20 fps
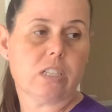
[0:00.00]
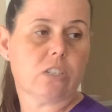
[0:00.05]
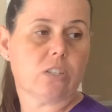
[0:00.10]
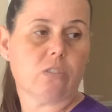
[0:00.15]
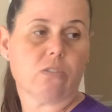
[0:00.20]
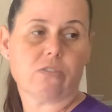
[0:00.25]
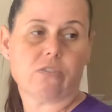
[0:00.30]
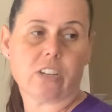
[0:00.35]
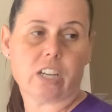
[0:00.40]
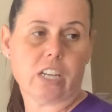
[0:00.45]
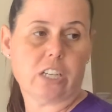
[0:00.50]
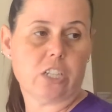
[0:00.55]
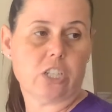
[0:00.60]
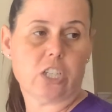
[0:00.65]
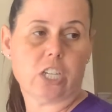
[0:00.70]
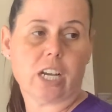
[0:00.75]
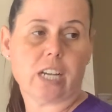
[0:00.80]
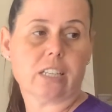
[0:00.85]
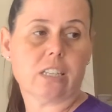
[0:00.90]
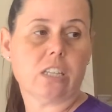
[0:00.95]
Don't forget to
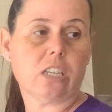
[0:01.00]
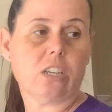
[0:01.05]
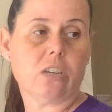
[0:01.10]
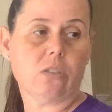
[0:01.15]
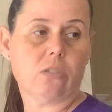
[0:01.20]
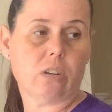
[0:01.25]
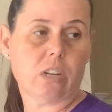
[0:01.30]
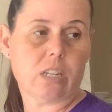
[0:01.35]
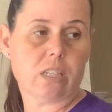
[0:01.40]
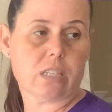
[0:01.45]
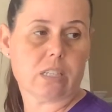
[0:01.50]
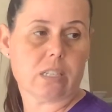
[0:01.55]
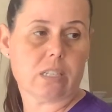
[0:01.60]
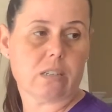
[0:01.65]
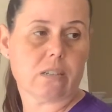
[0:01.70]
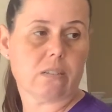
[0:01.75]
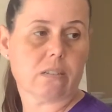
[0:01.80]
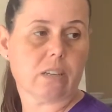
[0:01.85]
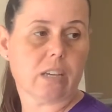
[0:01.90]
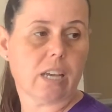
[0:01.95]
check the
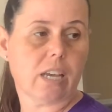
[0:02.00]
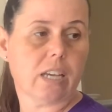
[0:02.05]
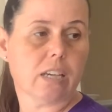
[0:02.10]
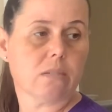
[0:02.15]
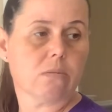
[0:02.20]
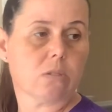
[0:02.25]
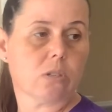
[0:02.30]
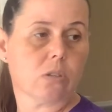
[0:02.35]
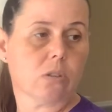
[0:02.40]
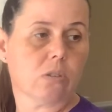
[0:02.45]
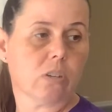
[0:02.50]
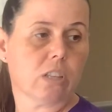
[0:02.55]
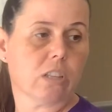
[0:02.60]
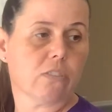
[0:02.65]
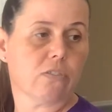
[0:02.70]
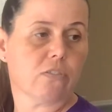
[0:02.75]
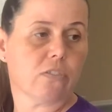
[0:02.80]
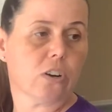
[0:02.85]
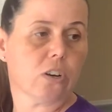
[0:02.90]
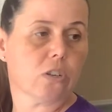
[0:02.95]
units. Okay, so in the
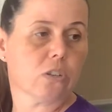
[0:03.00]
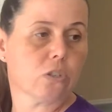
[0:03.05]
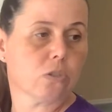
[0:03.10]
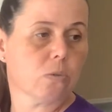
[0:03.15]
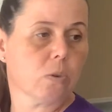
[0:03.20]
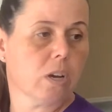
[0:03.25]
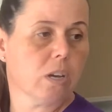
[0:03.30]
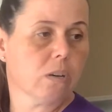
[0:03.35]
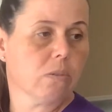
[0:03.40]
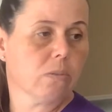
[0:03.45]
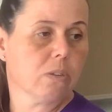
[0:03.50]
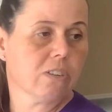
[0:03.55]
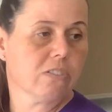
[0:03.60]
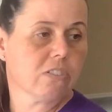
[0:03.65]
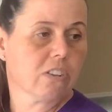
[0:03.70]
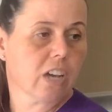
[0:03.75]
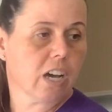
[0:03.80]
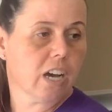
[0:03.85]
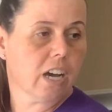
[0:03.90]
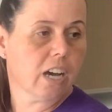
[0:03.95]
first one,
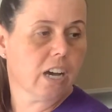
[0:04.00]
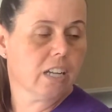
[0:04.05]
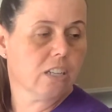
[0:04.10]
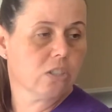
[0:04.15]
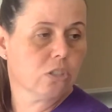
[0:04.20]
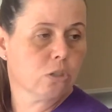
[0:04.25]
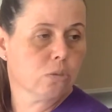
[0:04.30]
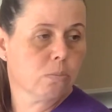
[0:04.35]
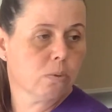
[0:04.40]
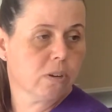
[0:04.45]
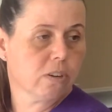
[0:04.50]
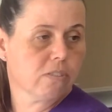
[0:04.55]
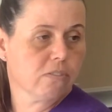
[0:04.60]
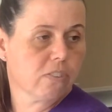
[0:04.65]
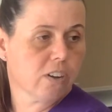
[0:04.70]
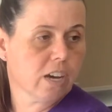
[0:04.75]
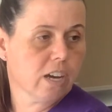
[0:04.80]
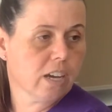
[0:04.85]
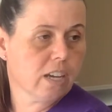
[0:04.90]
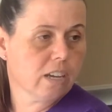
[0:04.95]
we've got
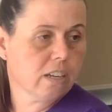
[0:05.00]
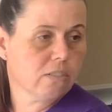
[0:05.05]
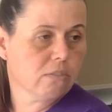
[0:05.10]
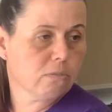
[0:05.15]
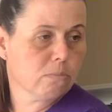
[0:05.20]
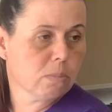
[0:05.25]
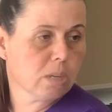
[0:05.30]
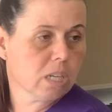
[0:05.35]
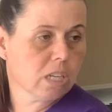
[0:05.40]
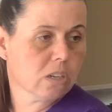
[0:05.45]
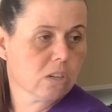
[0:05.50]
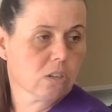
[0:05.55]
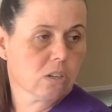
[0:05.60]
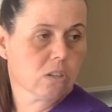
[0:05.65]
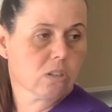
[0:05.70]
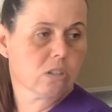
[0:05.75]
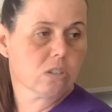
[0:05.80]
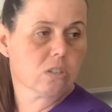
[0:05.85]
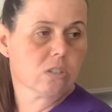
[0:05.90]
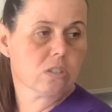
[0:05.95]
2.5
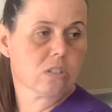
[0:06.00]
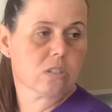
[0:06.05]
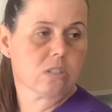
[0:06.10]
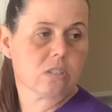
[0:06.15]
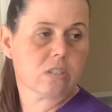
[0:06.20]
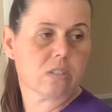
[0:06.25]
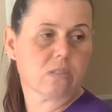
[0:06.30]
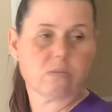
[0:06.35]
meters.